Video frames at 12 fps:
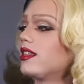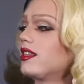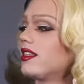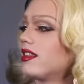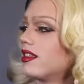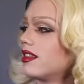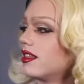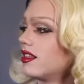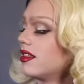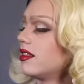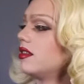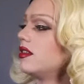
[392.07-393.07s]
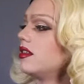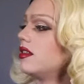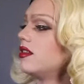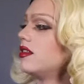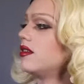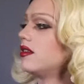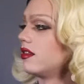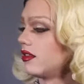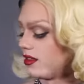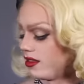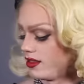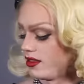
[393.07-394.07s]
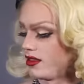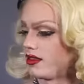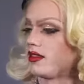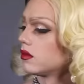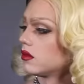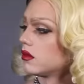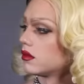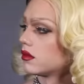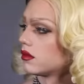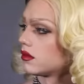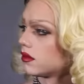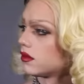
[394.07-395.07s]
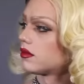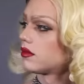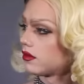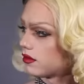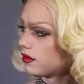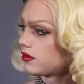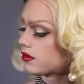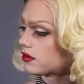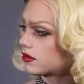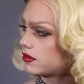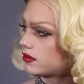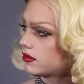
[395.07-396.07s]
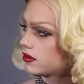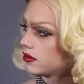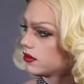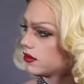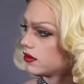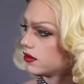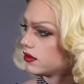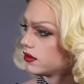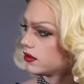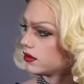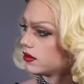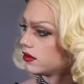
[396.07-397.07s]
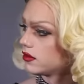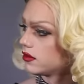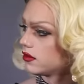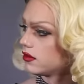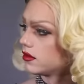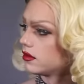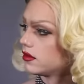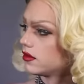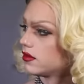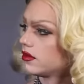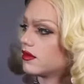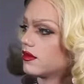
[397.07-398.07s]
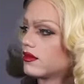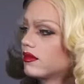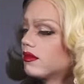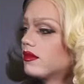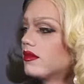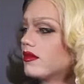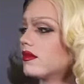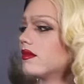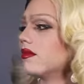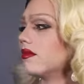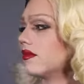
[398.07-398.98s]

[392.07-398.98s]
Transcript: The person shown says nothing.